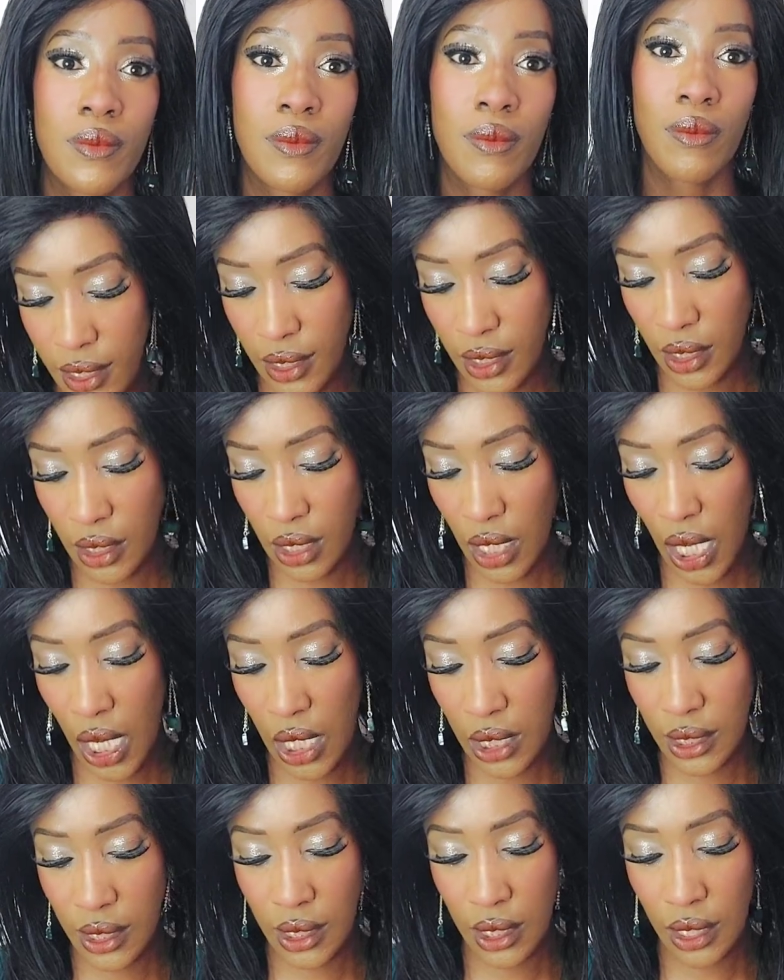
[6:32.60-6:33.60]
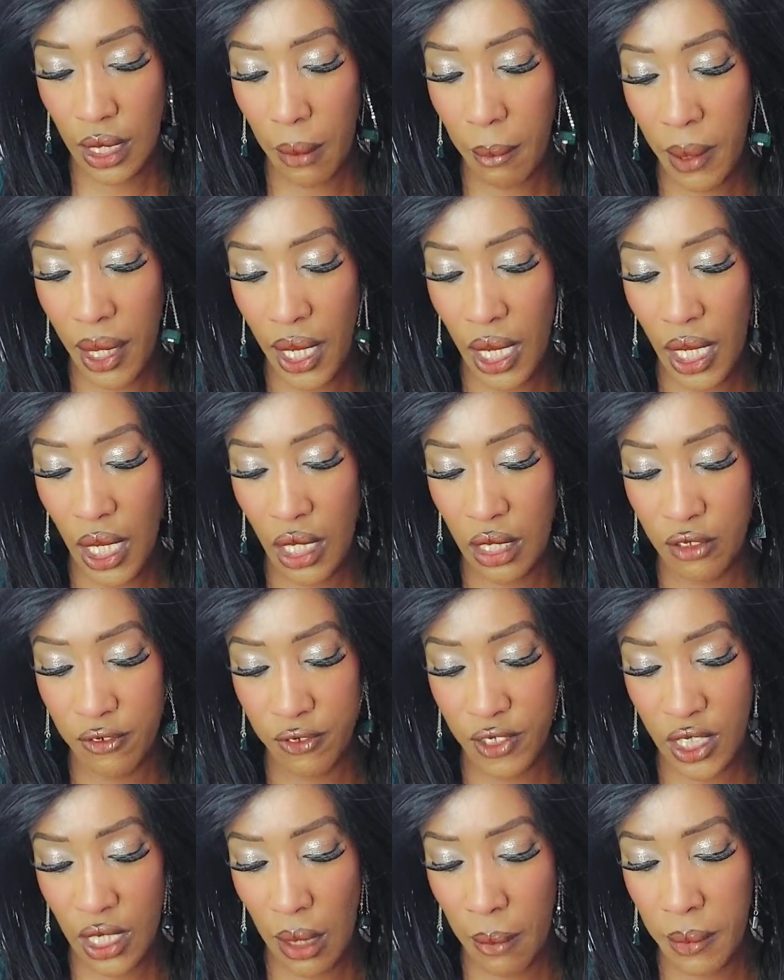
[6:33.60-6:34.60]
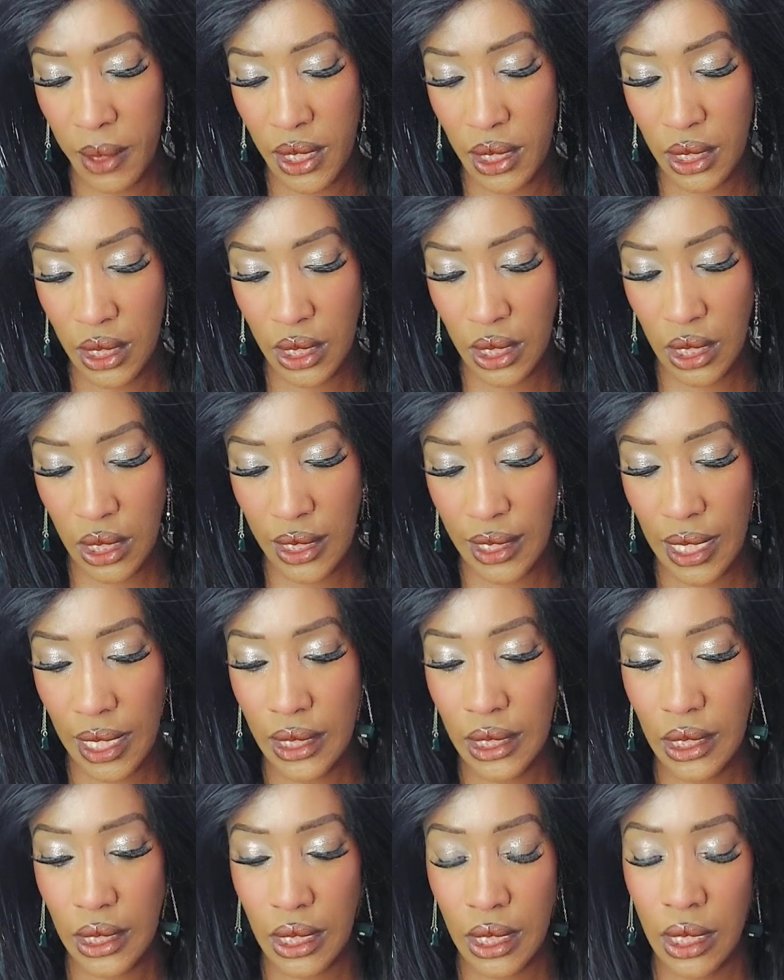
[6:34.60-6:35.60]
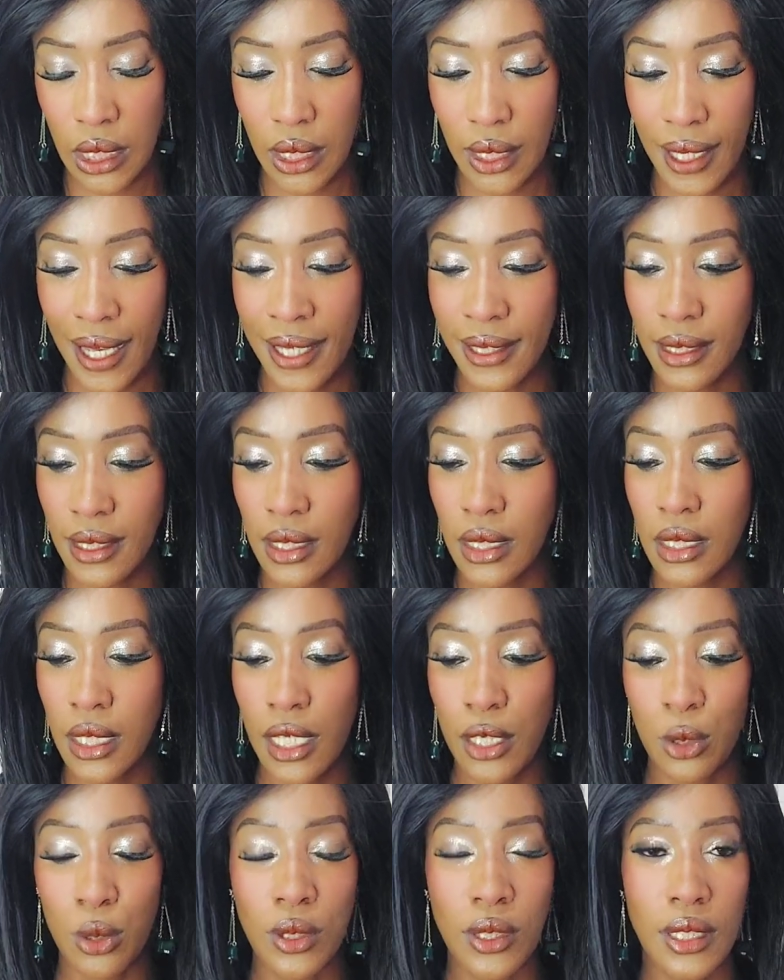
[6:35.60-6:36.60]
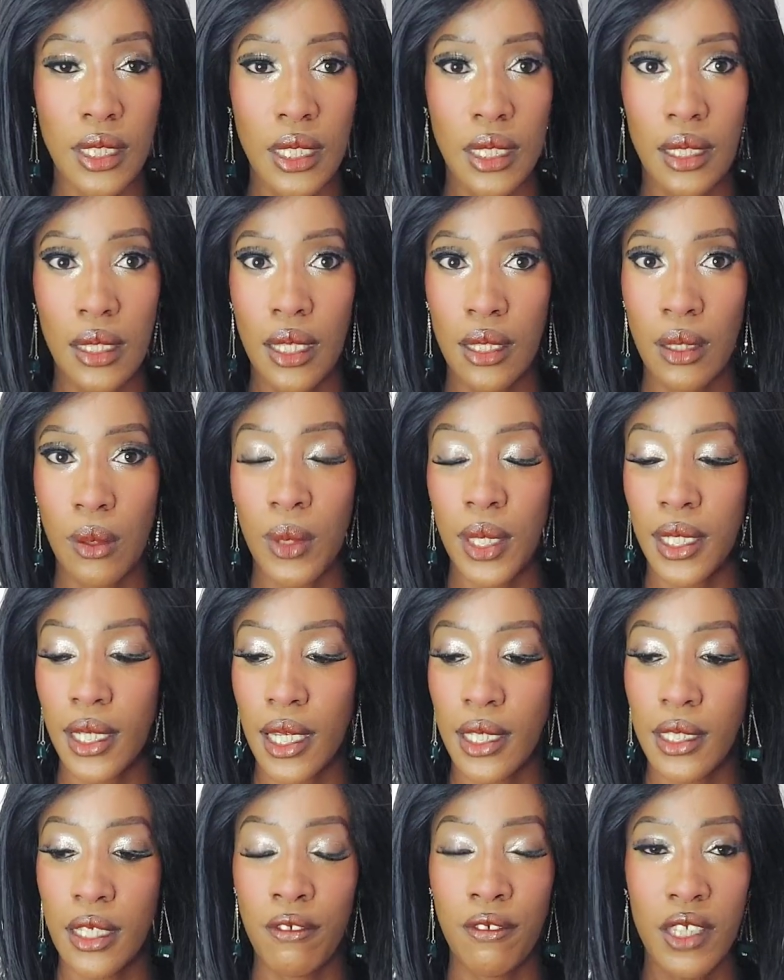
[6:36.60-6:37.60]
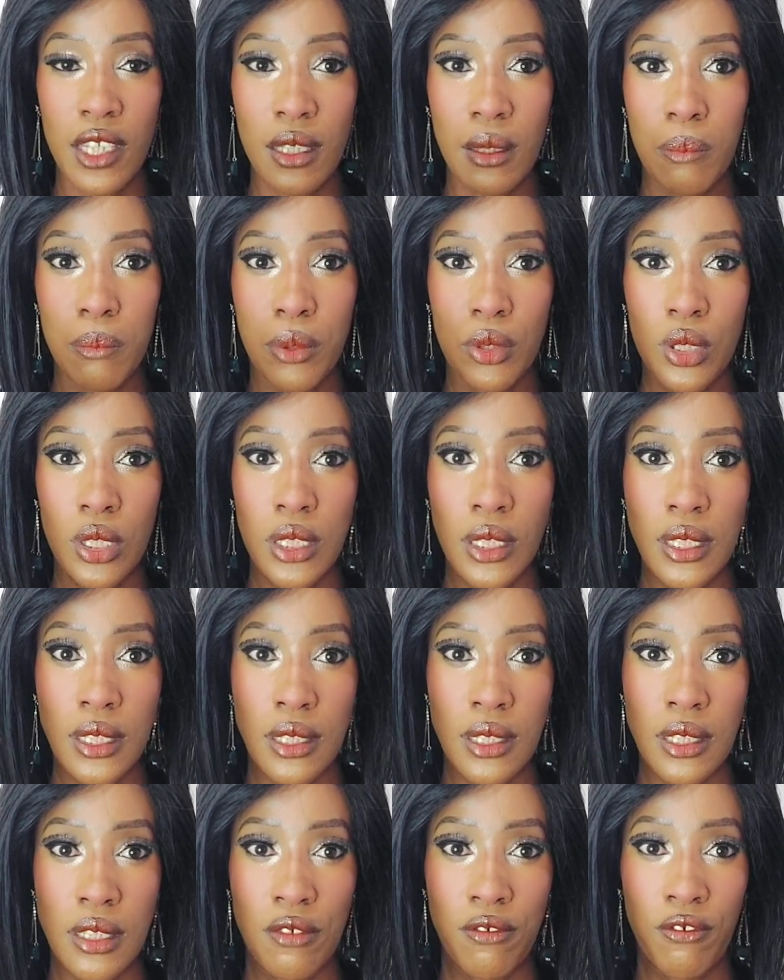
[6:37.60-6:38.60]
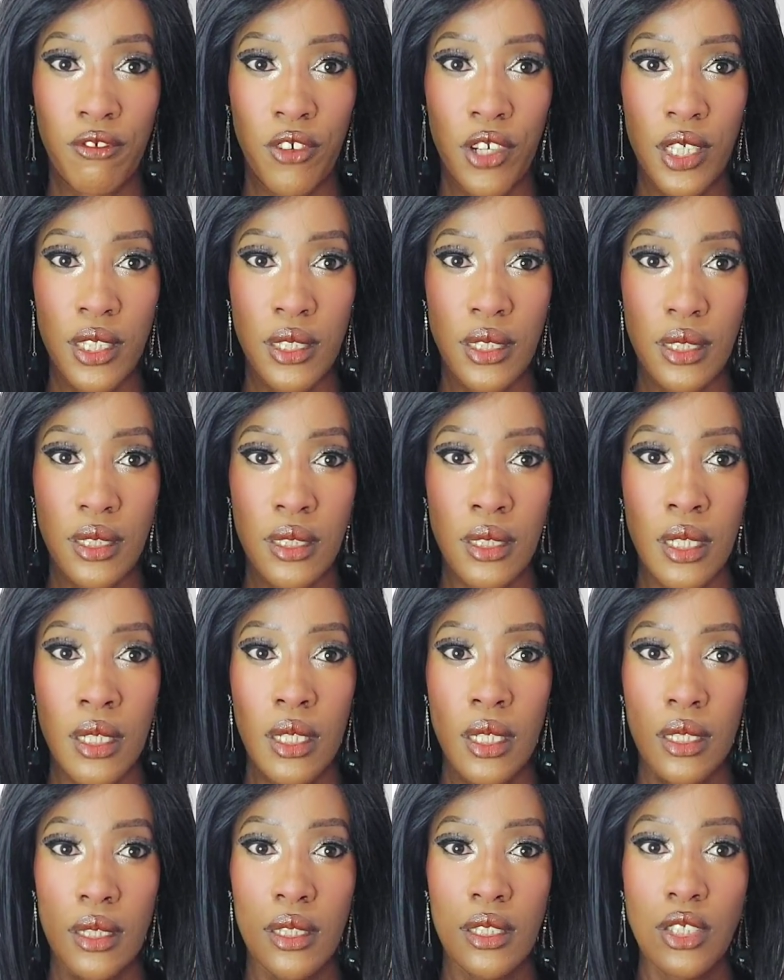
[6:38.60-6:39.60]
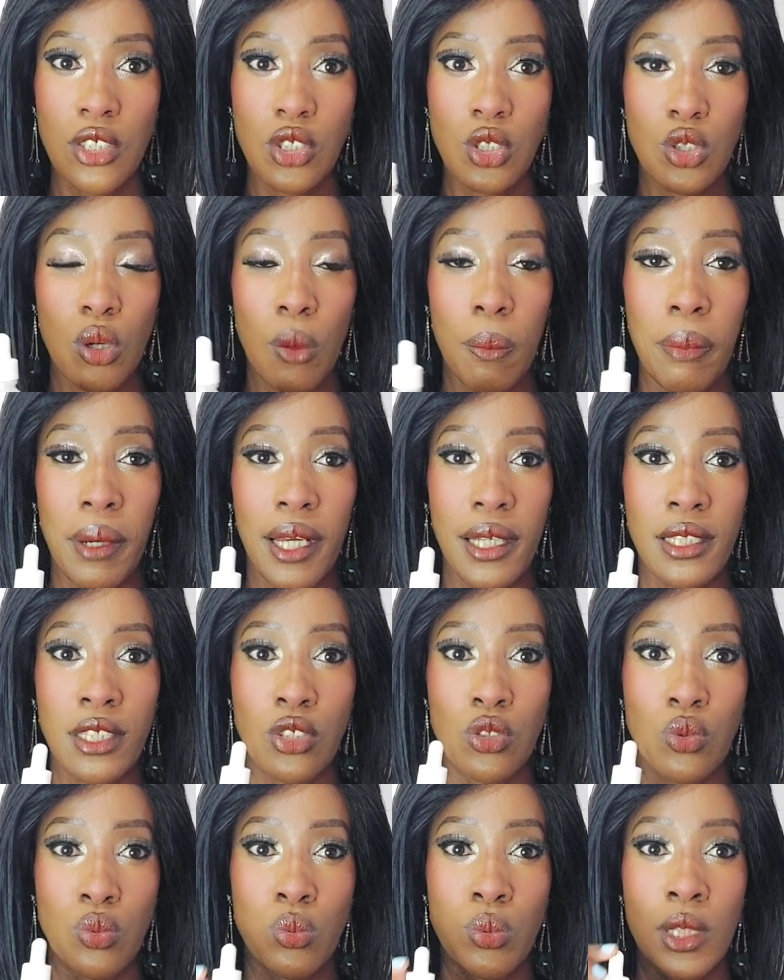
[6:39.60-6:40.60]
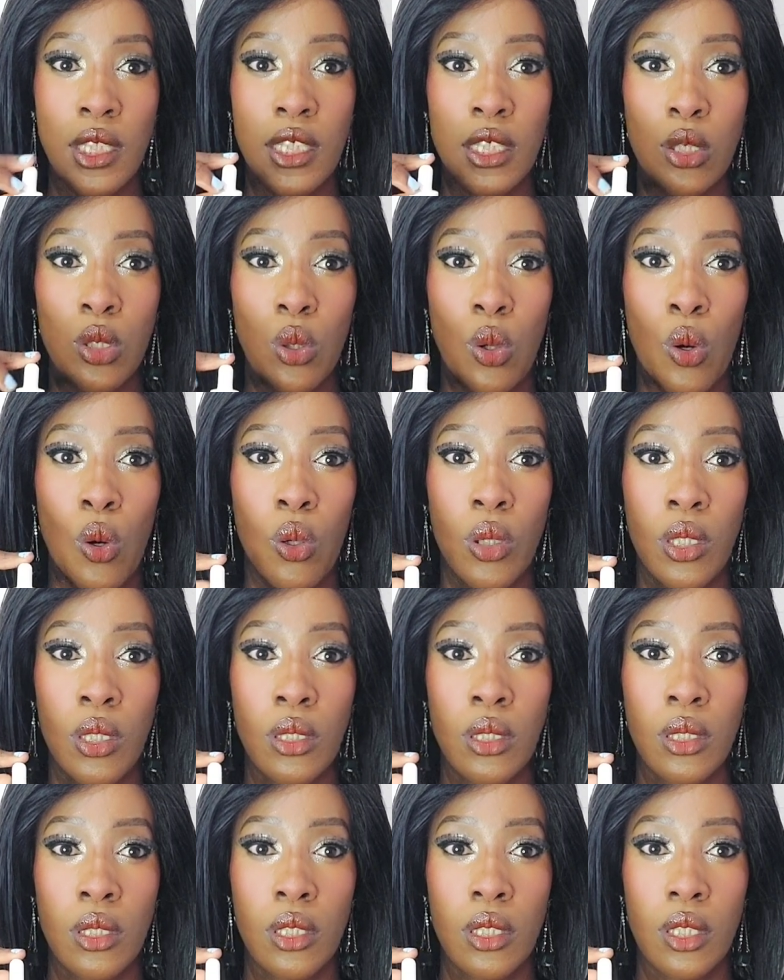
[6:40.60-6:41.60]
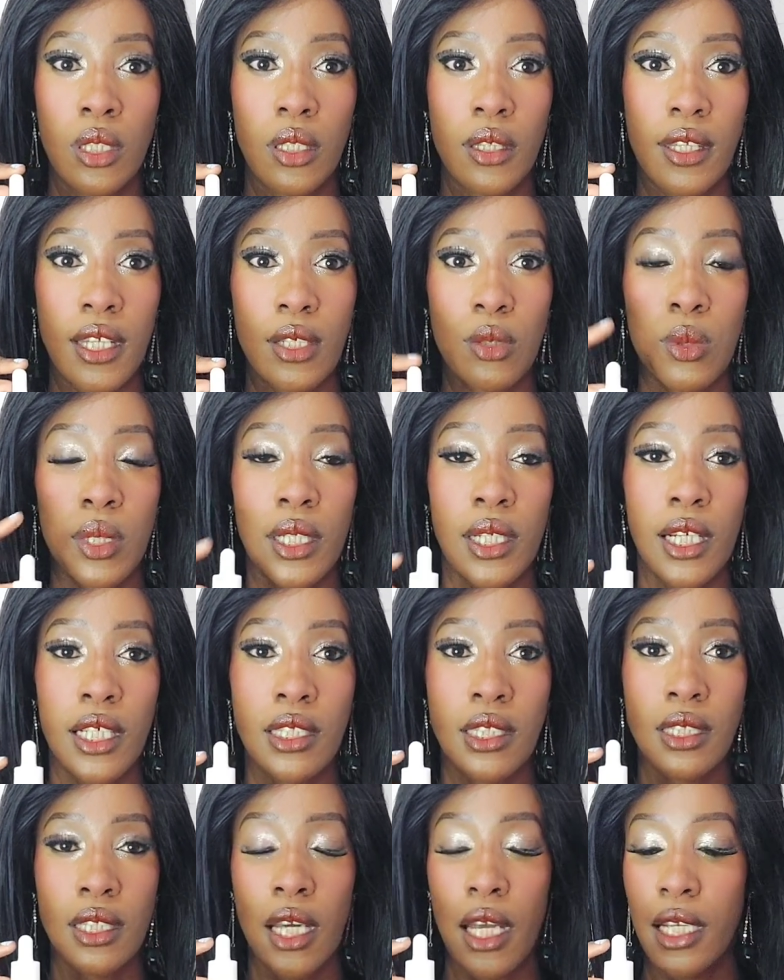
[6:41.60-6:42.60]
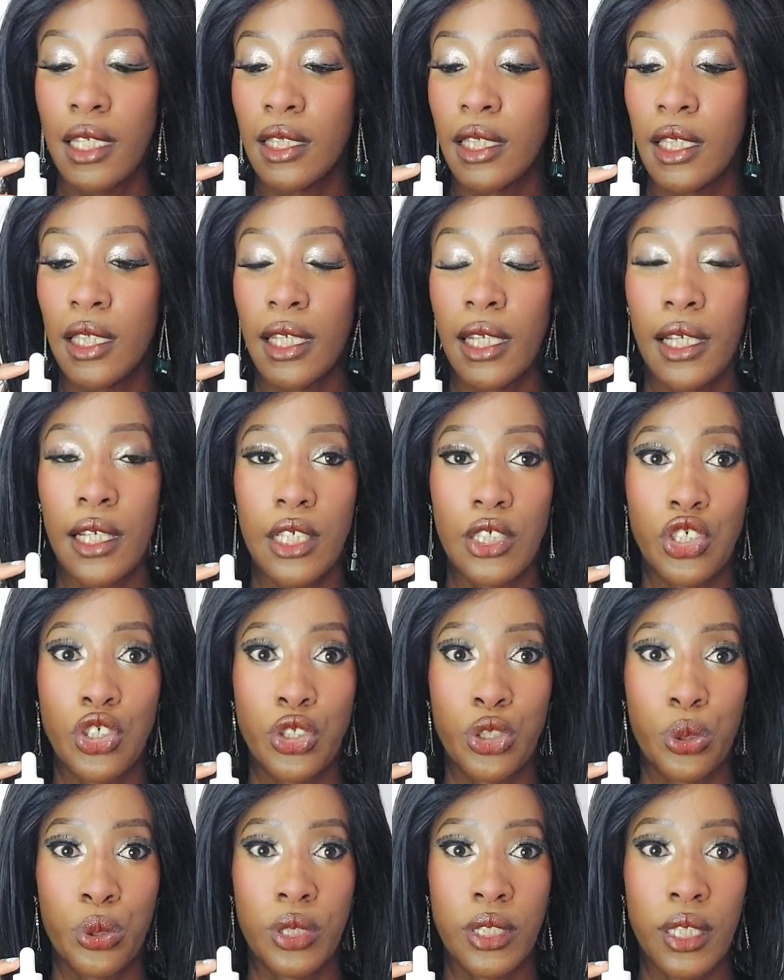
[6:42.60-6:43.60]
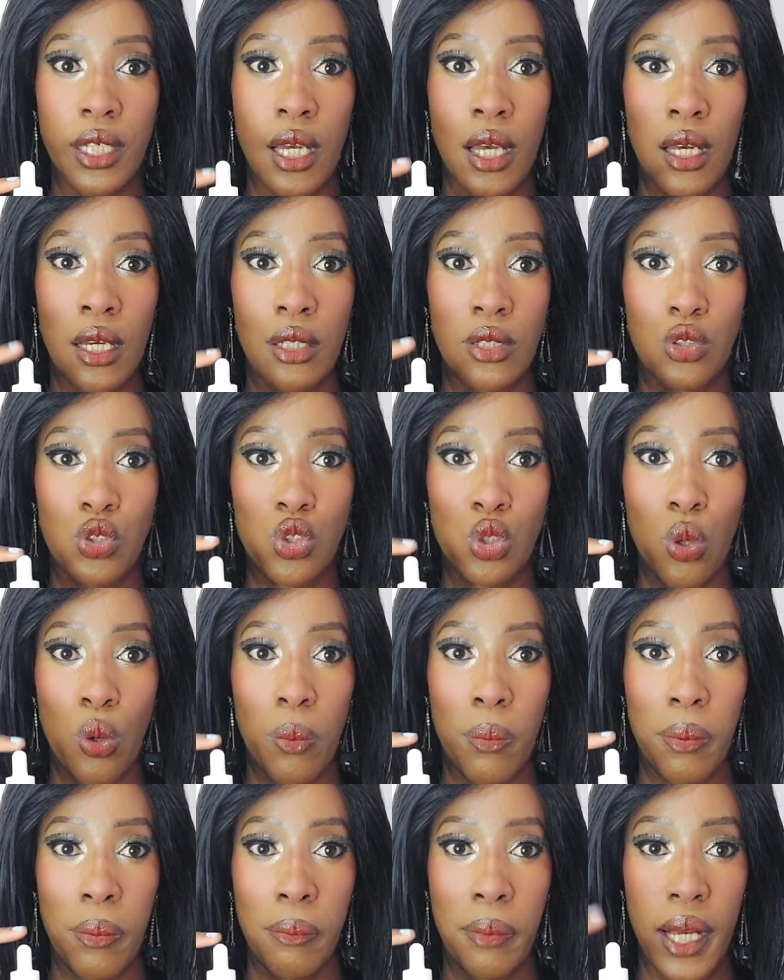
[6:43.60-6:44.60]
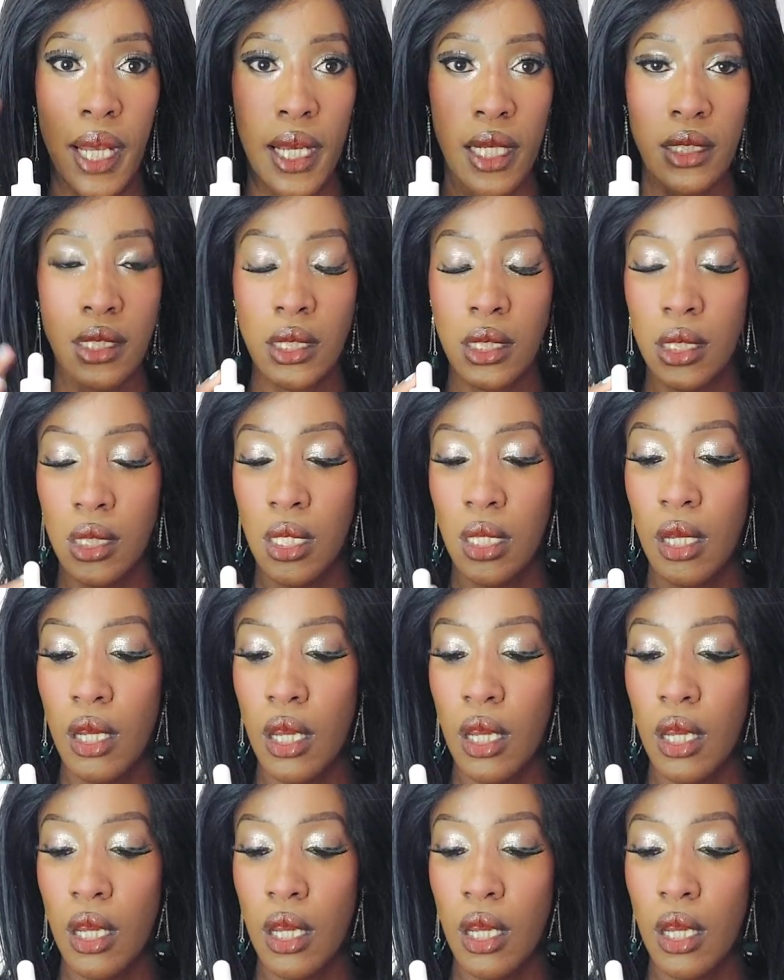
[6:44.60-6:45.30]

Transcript: As niacinamide, vitamin C, salicylic acid. I don't think the other one had, even the bottle is different. This stopper is really long. That one had kind of like a shorter top part.